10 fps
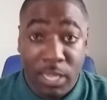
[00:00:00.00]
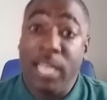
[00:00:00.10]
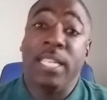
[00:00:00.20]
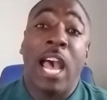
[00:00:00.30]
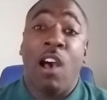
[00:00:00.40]

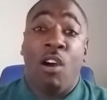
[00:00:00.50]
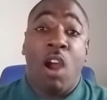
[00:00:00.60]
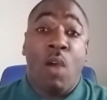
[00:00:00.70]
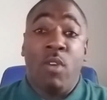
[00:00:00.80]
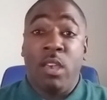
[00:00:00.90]
because of how
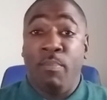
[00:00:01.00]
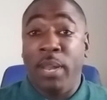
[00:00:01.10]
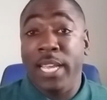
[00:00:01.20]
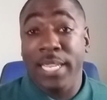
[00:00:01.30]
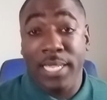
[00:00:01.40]
hard we had
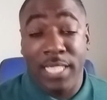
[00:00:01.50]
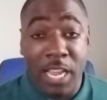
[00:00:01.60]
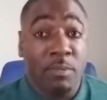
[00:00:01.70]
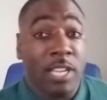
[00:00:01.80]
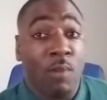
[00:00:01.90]
played these
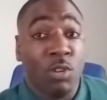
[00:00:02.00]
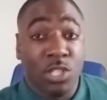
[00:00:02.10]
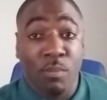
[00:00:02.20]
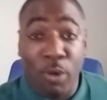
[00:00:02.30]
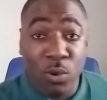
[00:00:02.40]
teams that were
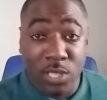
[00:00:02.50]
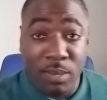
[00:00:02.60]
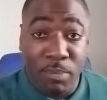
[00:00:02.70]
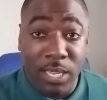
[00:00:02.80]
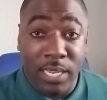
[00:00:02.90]
supposed
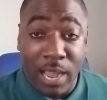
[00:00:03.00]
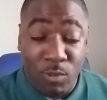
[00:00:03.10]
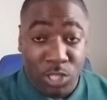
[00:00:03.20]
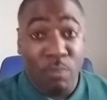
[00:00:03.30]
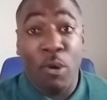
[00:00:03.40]
to beat, that
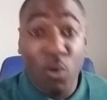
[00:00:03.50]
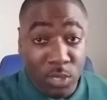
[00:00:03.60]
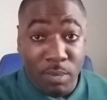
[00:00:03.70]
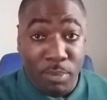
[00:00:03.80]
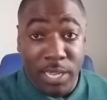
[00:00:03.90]
were
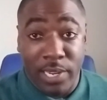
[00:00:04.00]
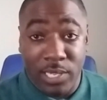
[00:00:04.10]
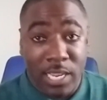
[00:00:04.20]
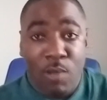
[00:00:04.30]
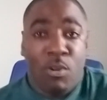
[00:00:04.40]
supposed to beat
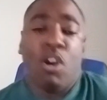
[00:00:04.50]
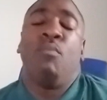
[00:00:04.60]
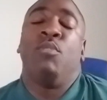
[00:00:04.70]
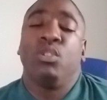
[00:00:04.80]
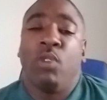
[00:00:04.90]
us, that we
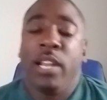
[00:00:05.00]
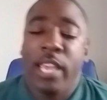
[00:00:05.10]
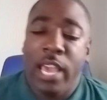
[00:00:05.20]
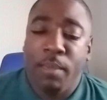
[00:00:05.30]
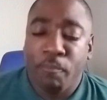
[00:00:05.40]
almost won the
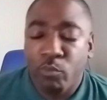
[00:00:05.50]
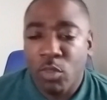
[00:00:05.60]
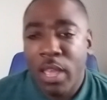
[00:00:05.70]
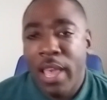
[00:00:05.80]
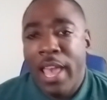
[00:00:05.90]
game.
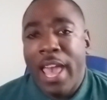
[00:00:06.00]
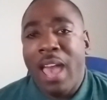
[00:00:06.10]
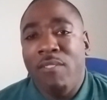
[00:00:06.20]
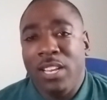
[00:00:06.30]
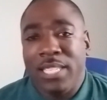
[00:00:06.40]

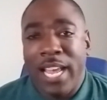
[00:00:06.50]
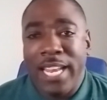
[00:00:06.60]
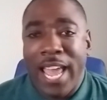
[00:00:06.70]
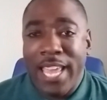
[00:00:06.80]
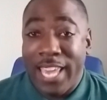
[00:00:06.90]
Having said
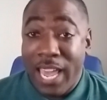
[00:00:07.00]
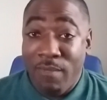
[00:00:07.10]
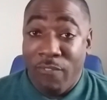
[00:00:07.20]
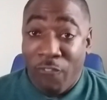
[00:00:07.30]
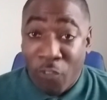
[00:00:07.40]
that,
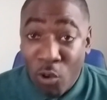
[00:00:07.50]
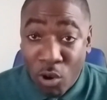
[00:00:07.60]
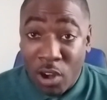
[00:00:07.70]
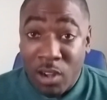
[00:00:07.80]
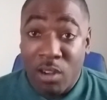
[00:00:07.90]
game
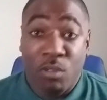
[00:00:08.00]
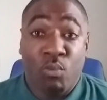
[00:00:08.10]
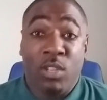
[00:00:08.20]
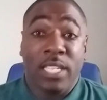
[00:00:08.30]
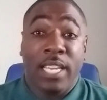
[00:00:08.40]
four
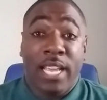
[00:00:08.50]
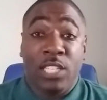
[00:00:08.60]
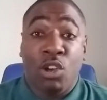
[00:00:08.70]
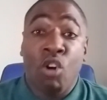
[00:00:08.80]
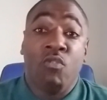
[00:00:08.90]
was
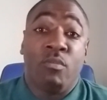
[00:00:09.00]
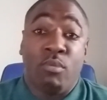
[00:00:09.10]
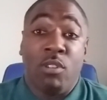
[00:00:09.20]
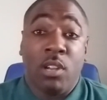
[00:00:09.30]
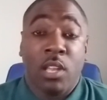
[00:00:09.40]
against
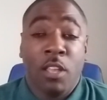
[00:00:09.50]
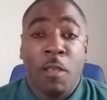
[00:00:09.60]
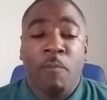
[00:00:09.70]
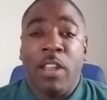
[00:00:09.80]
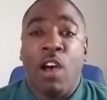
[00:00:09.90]
Overbrook.
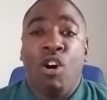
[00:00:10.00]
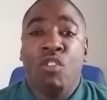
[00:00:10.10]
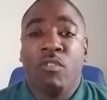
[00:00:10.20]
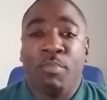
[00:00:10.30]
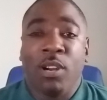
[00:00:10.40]
Now,
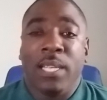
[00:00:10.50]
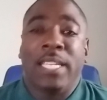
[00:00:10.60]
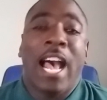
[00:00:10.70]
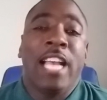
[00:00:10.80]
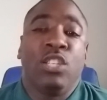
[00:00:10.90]
Overbrook is
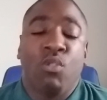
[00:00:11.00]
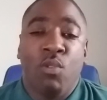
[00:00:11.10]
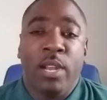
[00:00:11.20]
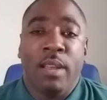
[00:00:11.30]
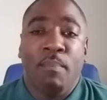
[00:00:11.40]
a high
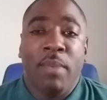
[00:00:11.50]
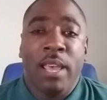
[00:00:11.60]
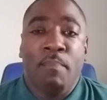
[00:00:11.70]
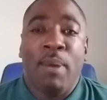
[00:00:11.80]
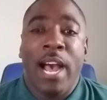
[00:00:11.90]
school
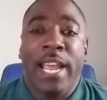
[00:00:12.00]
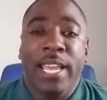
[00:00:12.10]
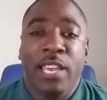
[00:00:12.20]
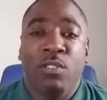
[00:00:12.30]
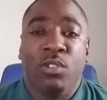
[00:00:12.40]
in Pine
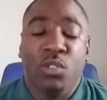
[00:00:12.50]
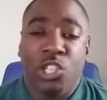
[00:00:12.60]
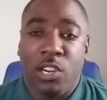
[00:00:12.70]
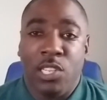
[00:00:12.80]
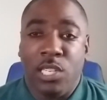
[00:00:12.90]
Hill, New
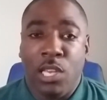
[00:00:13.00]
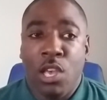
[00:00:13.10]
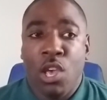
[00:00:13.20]
Jersey.